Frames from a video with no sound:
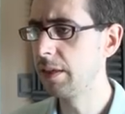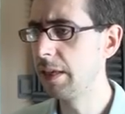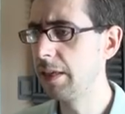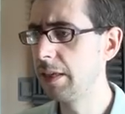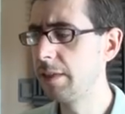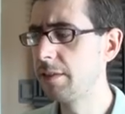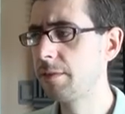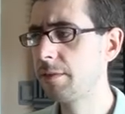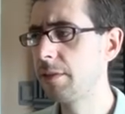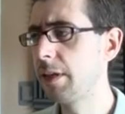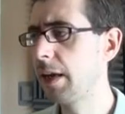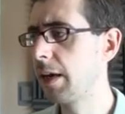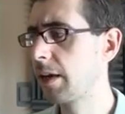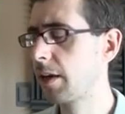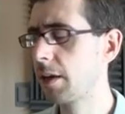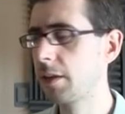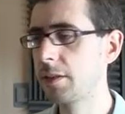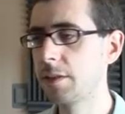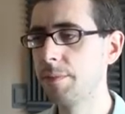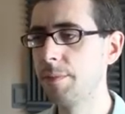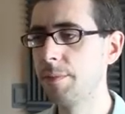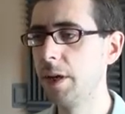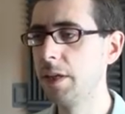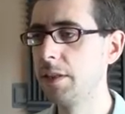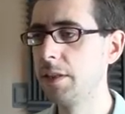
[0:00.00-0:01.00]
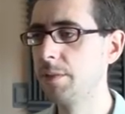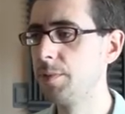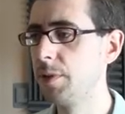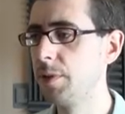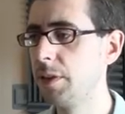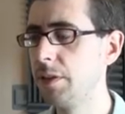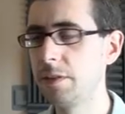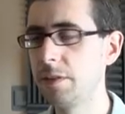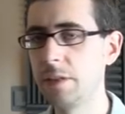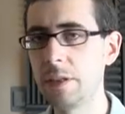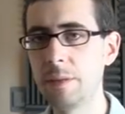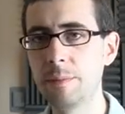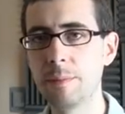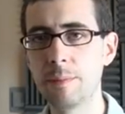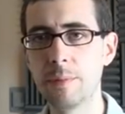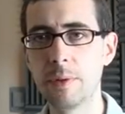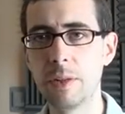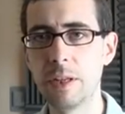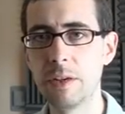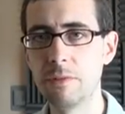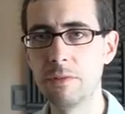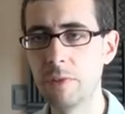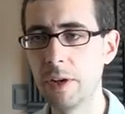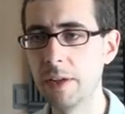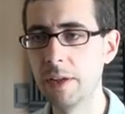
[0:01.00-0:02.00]
it's, yeah, customizable, it's
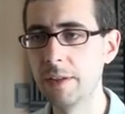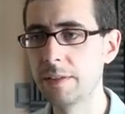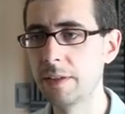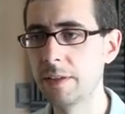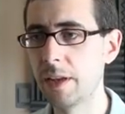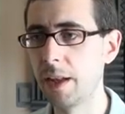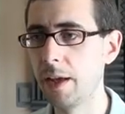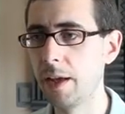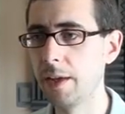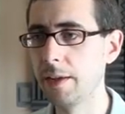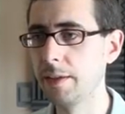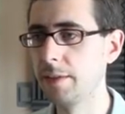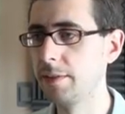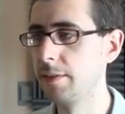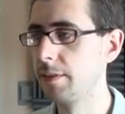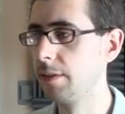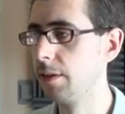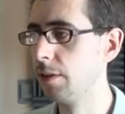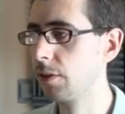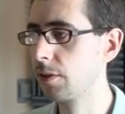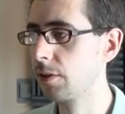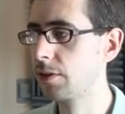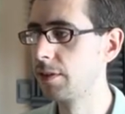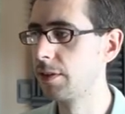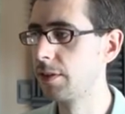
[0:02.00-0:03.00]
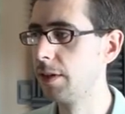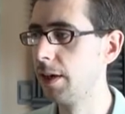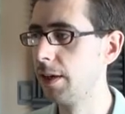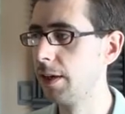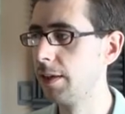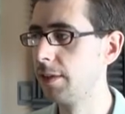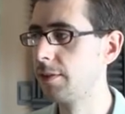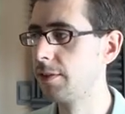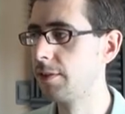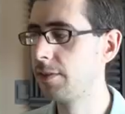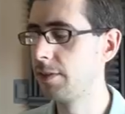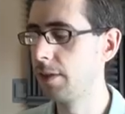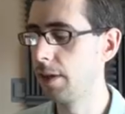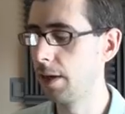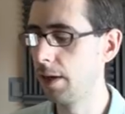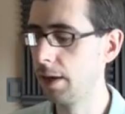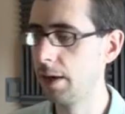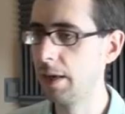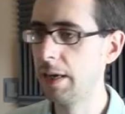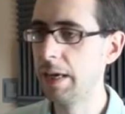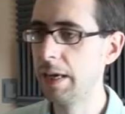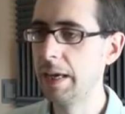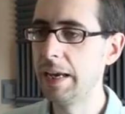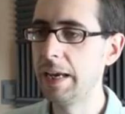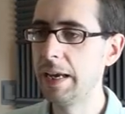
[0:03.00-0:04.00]
themable, it runs light, it looks nice.
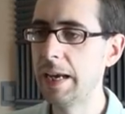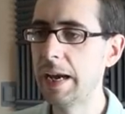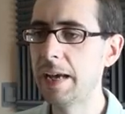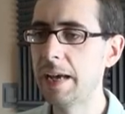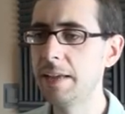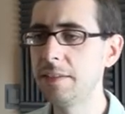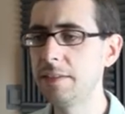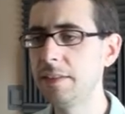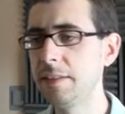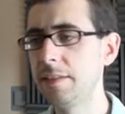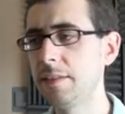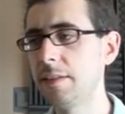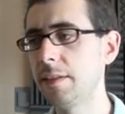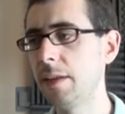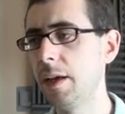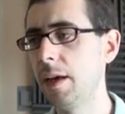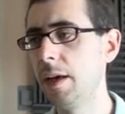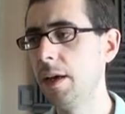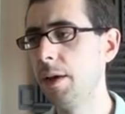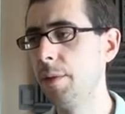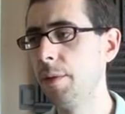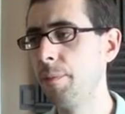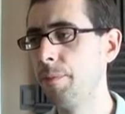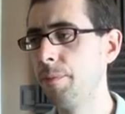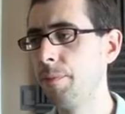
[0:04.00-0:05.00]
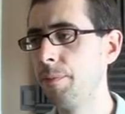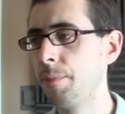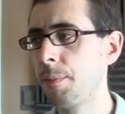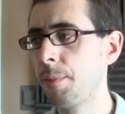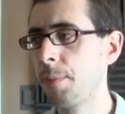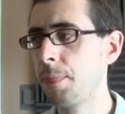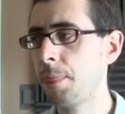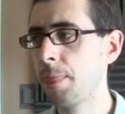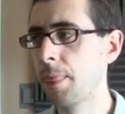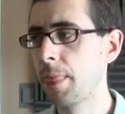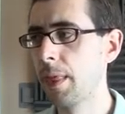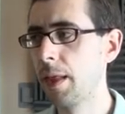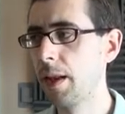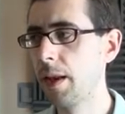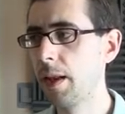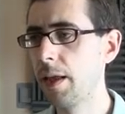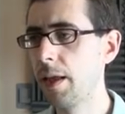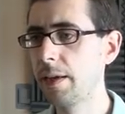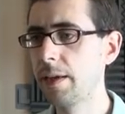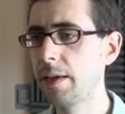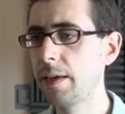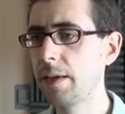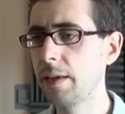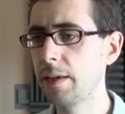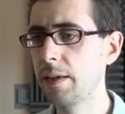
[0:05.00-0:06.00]
Uh, it has this, um,
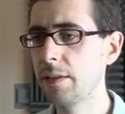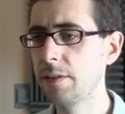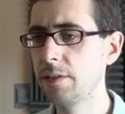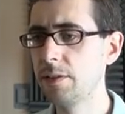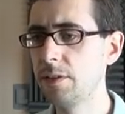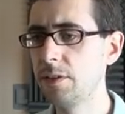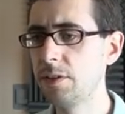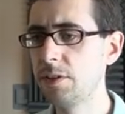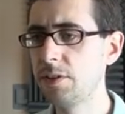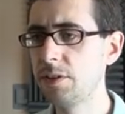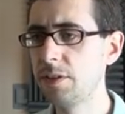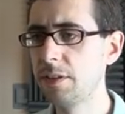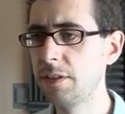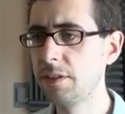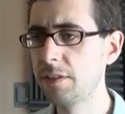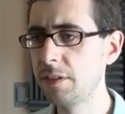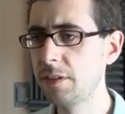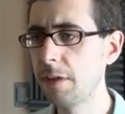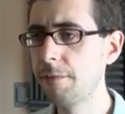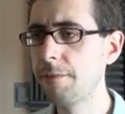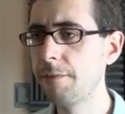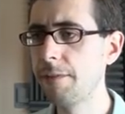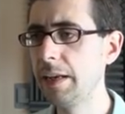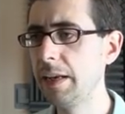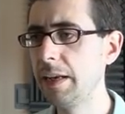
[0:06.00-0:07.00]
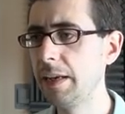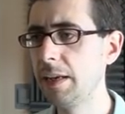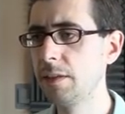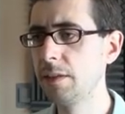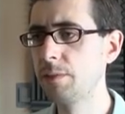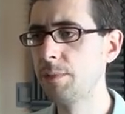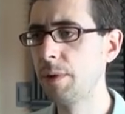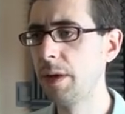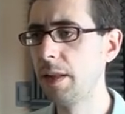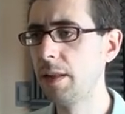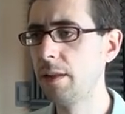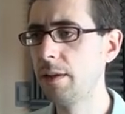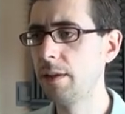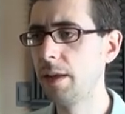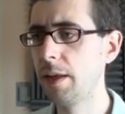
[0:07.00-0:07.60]
like, the st stuff in it as well,